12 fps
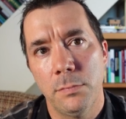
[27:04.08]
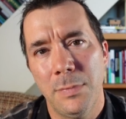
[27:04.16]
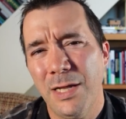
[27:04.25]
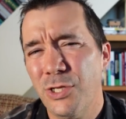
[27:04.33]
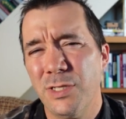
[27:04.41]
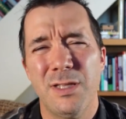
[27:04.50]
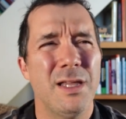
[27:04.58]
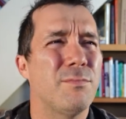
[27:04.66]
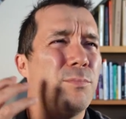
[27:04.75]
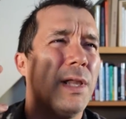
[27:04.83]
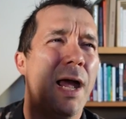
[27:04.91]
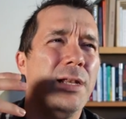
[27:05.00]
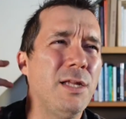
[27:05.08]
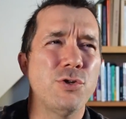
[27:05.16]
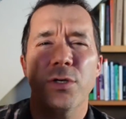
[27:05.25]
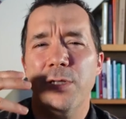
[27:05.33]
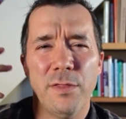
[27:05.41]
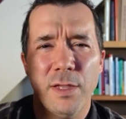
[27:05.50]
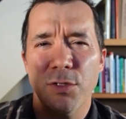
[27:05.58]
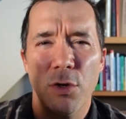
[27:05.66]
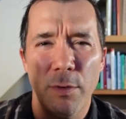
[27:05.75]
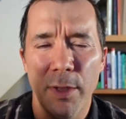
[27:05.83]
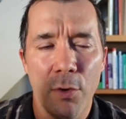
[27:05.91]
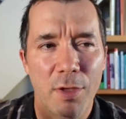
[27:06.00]
not just like blindly trusting things are
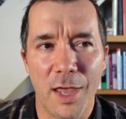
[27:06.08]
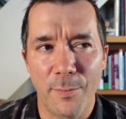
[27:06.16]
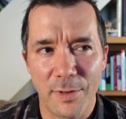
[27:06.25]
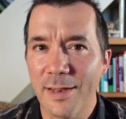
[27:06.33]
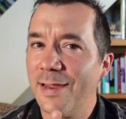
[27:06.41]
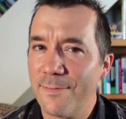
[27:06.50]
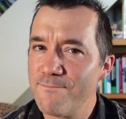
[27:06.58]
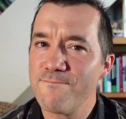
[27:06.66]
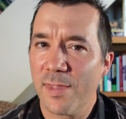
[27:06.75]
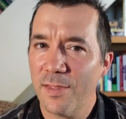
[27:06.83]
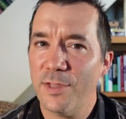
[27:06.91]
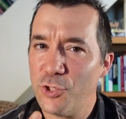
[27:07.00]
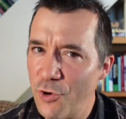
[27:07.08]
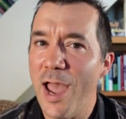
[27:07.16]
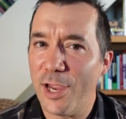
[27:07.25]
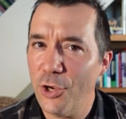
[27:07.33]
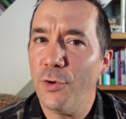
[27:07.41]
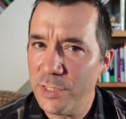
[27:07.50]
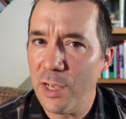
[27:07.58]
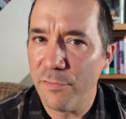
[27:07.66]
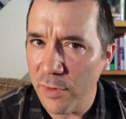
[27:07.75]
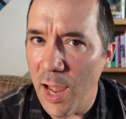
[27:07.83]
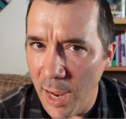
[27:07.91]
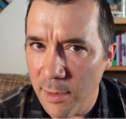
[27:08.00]
going to be okay, but like this dragon knows how to
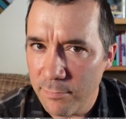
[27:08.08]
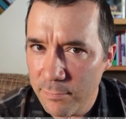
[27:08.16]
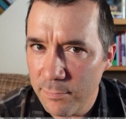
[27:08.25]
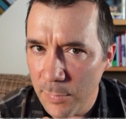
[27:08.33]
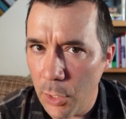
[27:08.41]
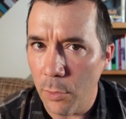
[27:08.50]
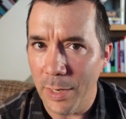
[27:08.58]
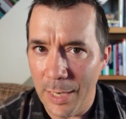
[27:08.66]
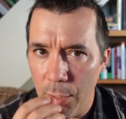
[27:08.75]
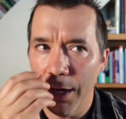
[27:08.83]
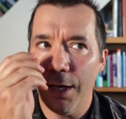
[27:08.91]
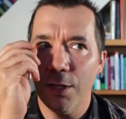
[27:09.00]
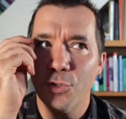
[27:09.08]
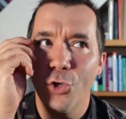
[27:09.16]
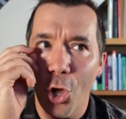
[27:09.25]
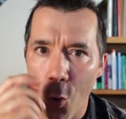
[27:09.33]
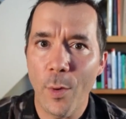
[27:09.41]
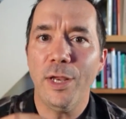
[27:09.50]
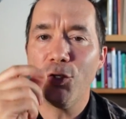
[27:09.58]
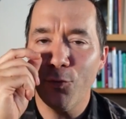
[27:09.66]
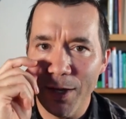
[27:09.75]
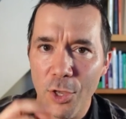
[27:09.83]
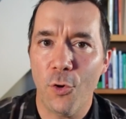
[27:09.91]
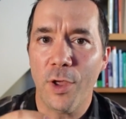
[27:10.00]
fly. You know, it is going to
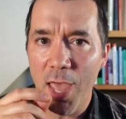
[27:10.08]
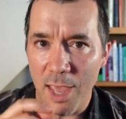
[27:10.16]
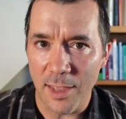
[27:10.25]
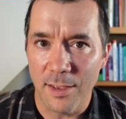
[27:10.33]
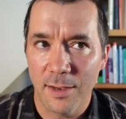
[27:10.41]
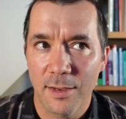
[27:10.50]
be okay,